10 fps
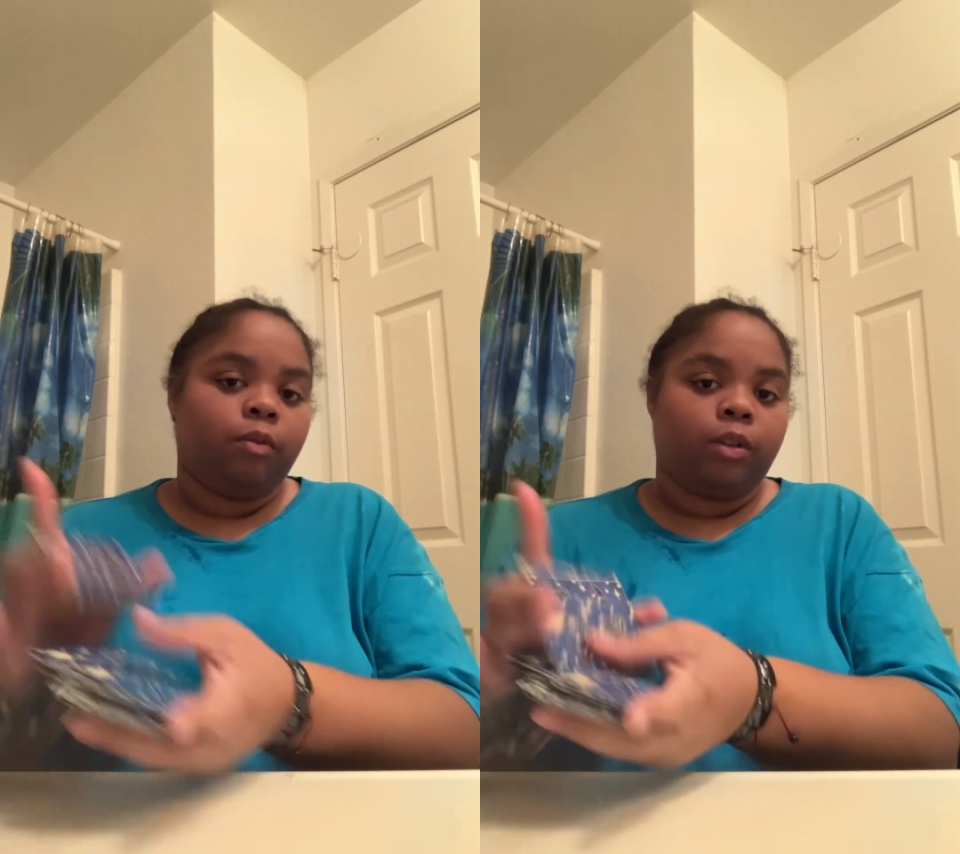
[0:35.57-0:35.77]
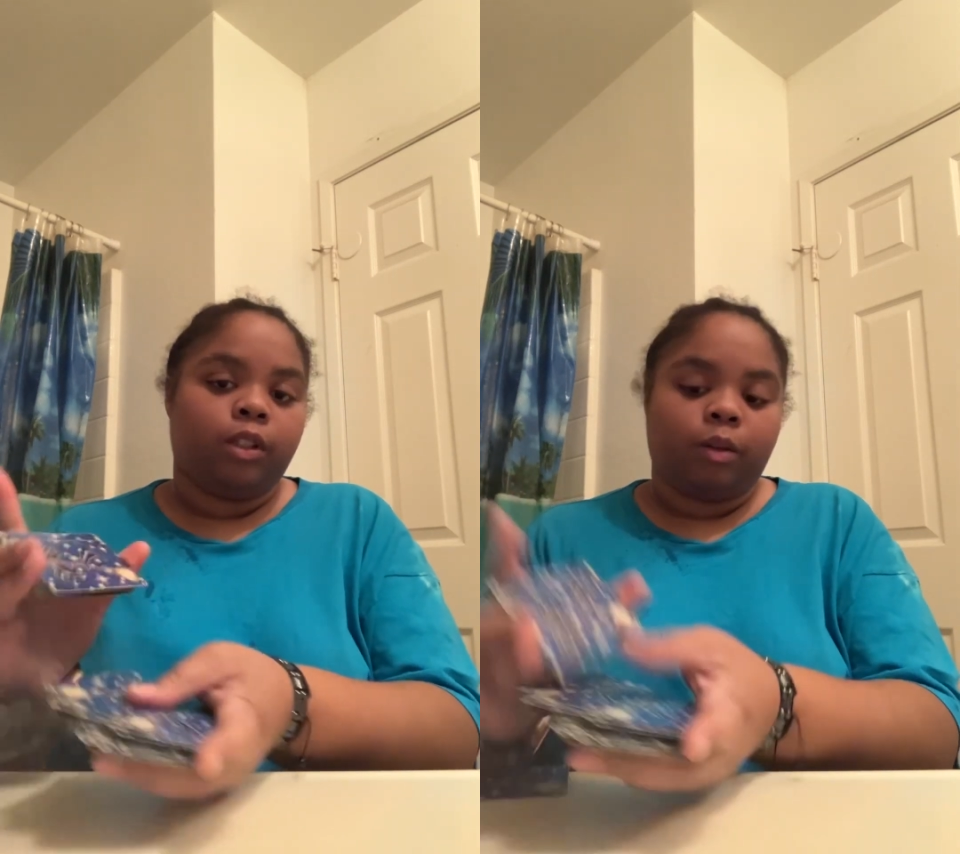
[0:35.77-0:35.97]

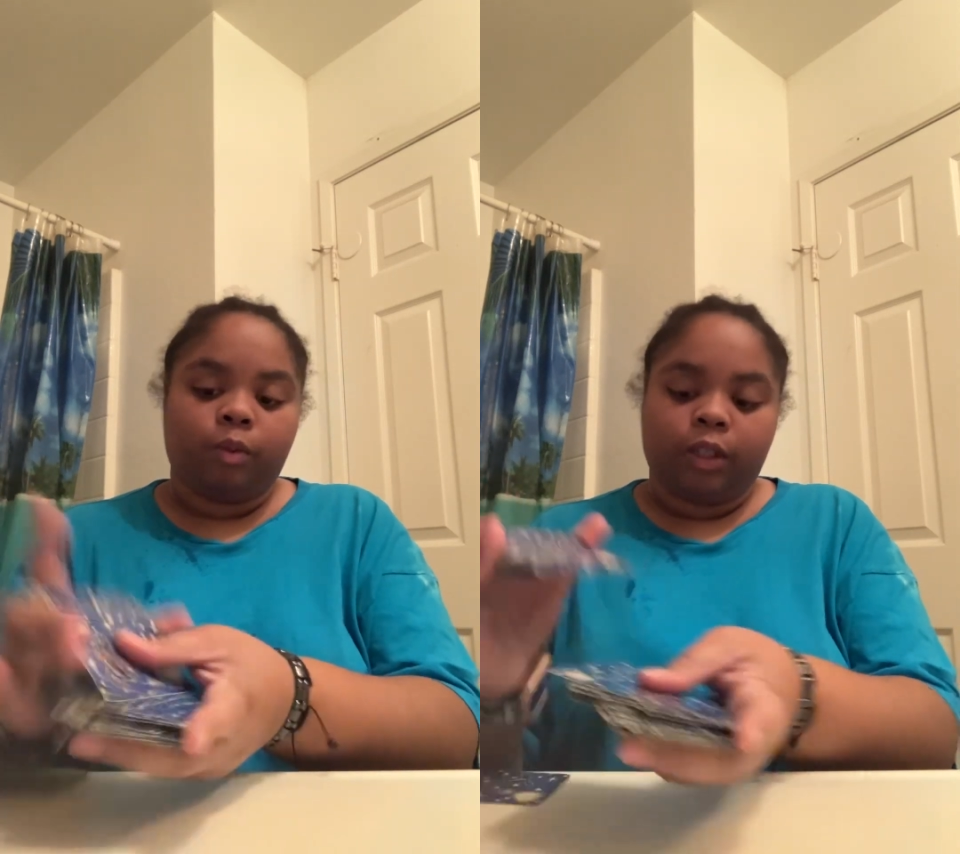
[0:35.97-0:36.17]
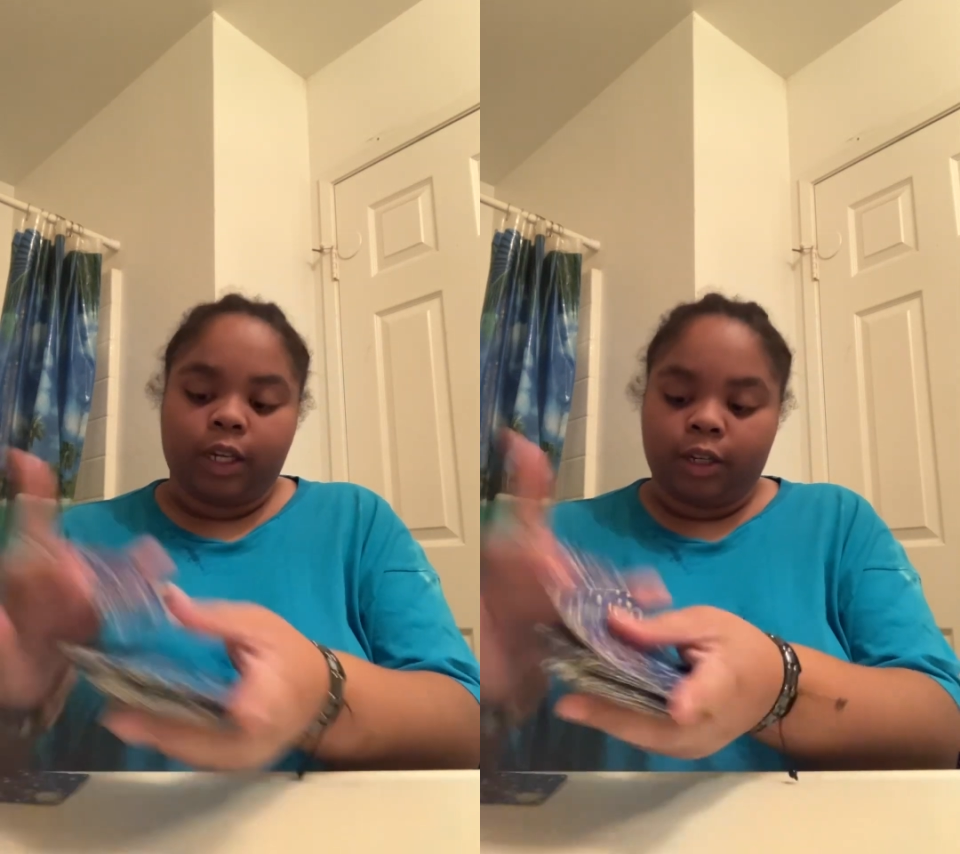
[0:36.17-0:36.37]
what's up
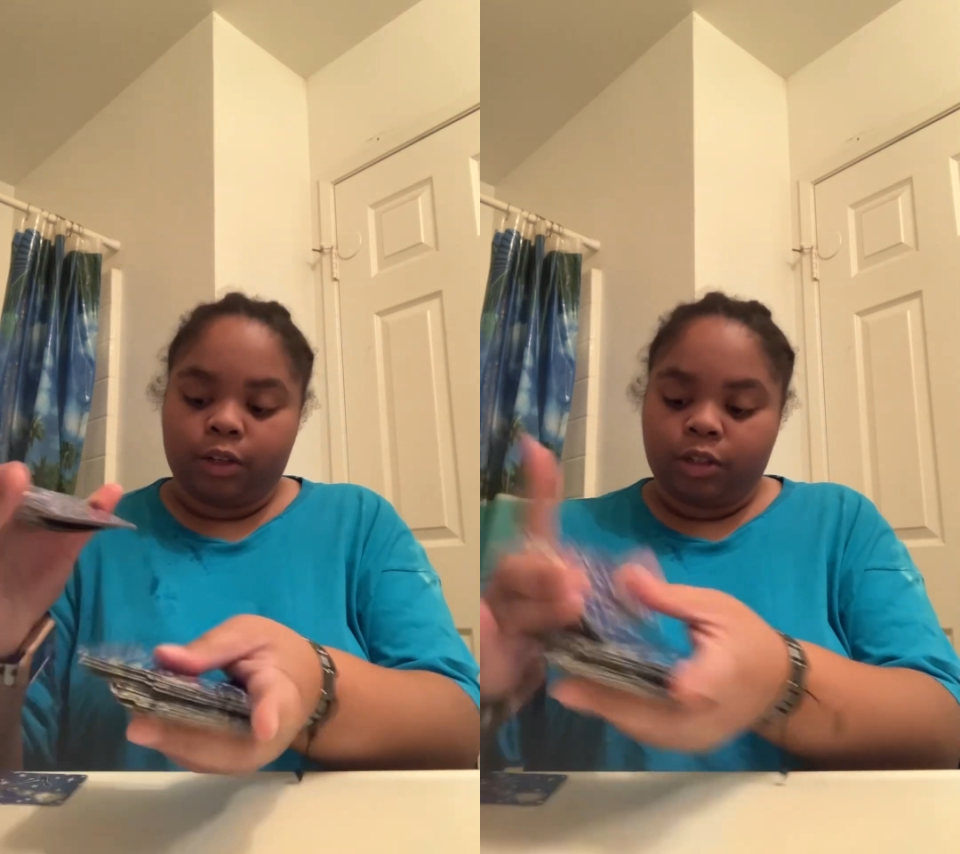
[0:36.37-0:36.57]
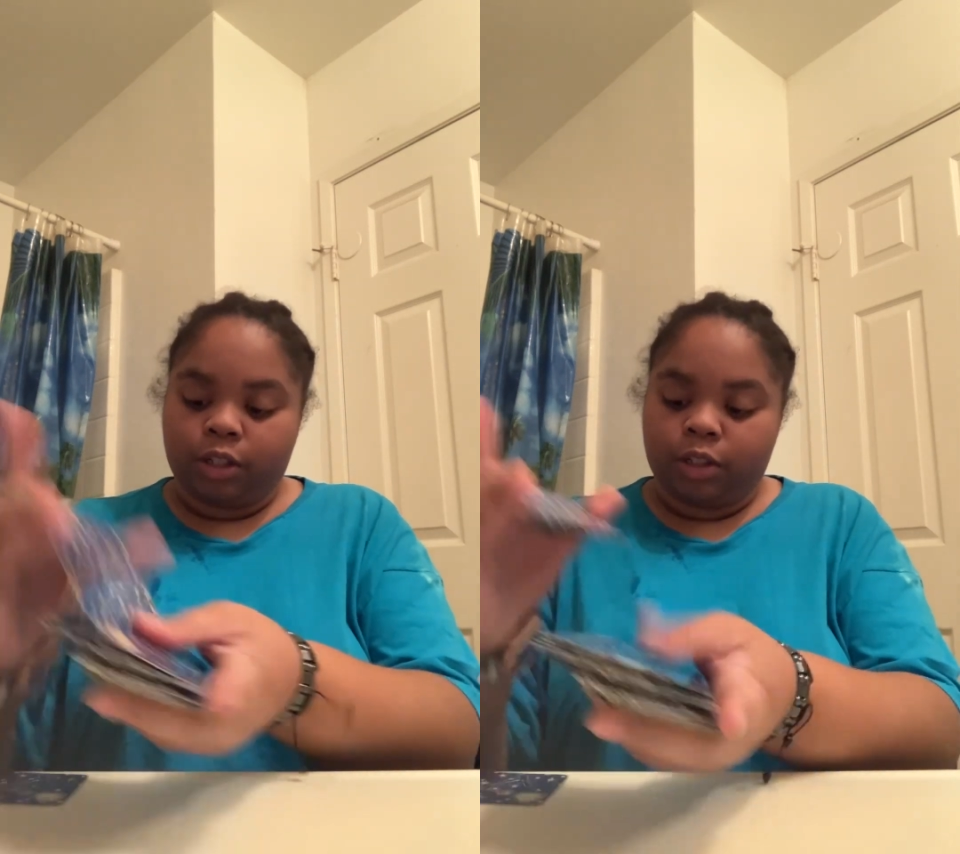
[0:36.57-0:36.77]
with the
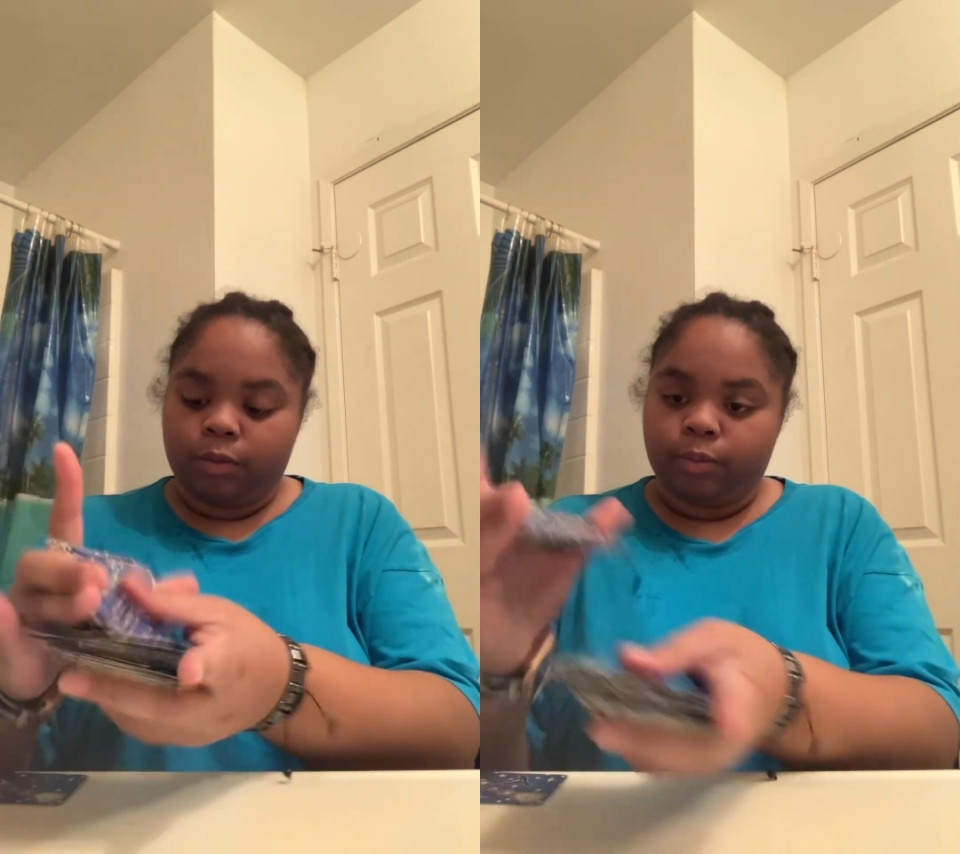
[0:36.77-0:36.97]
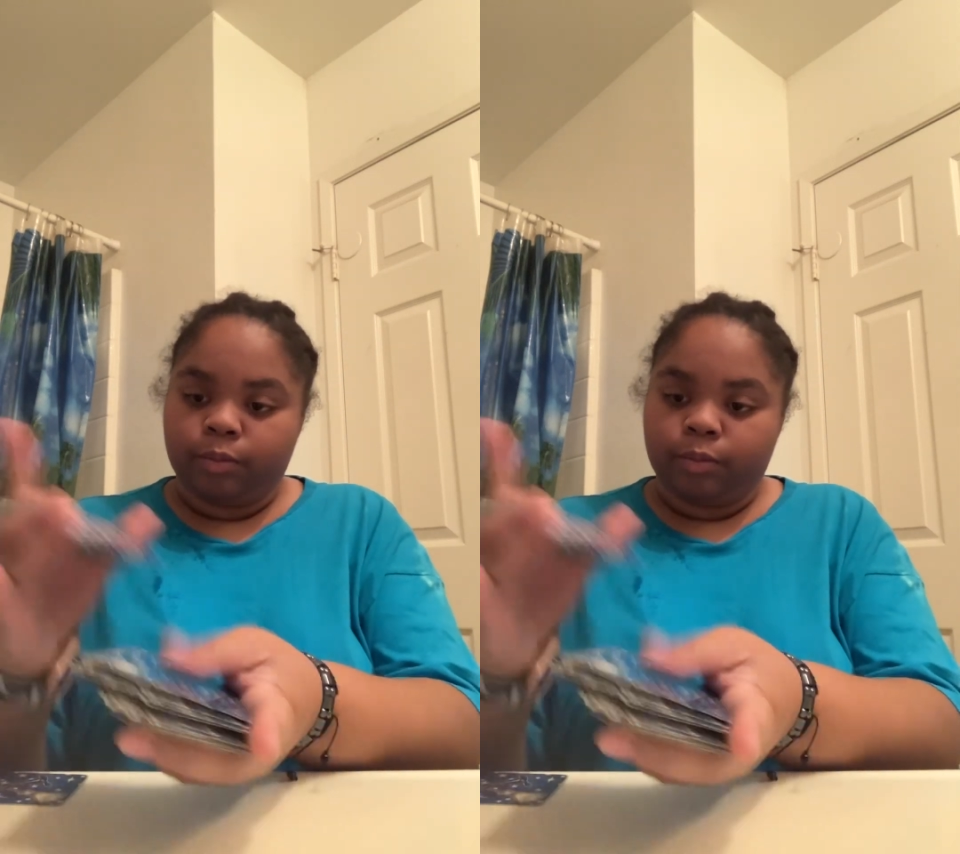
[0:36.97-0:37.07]
energy.